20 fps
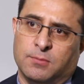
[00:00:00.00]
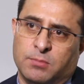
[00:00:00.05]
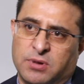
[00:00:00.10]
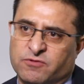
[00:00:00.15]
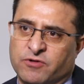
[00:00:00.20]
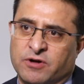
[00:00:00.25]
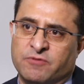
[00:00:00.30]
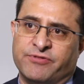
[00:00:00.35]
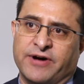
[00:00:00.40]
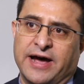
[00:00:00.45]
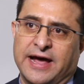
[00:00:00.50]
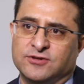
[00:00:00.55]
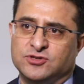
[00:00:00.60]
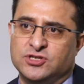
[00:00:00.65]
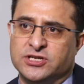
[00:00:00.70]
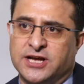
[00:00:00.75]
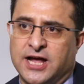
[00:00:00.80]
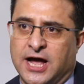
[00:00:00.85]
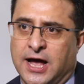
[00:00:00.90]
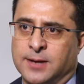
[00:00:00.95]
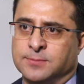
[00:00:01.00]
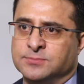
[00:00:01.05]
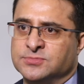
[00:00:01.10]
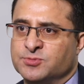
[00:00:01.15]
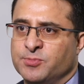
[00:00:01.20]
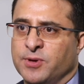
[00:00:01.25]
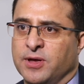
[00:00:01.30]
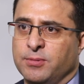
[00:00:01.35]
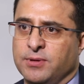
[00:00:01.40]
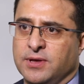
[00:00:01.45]
but when 5G
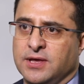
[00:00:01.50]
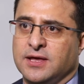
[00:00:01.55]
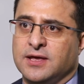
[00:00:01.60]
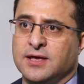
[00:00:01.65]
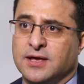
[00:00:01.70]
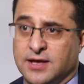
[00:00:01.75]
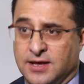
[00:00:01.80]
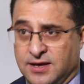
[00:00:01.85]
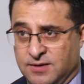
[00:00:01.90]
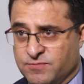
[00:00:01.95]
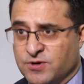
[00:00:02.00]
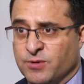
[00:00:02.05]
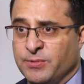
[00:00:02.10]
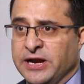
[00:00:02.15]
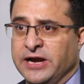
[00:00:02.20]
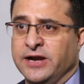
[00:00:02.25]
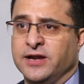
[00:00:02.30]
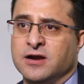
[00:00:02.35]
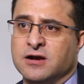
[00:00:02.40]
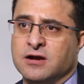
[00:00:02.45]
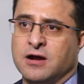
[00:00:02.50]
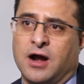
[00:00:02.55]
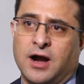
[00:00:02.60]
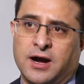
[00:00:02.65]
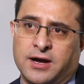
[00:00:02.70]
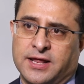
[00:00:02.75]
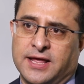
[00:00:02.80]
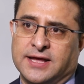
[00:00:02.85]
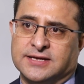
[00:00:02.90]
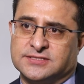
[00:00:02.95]
comes, maybe from an Indian
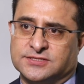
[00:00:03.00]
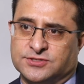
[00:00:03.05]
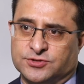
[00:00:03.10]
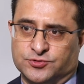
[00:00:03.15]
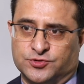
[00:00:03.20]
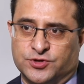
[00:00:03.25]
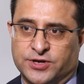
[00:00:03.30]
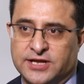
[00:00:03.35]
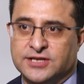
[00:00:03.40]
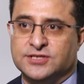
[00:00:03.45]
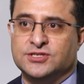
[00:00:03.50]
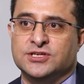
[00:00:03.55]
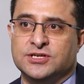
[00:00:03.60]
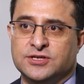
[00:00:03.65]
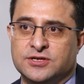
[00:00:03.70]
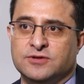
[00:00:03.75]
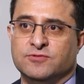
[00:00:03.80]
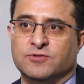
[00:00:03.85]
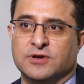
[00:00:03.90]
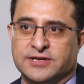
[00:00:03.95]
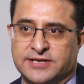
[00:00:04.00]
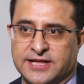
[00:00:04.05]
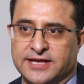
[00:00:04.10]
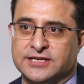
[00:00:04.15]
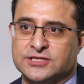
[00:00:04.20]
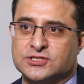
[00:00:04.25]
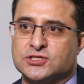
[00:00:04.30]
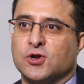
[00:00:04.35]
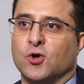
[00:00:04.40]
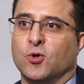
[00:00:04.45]
context, so 3G will
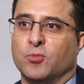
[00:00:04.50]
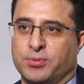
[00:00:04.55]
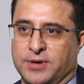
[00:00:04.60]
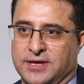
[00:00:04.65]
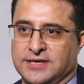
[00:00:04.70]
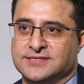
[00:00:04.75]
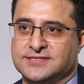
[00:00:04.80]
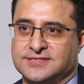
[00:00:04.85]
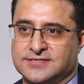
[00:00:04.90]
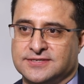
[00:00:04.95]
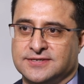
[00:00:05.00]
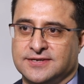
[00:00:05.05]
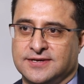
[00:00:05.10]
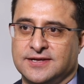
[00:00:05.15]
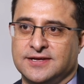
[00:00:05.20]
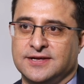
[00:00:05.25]
take a slow pace.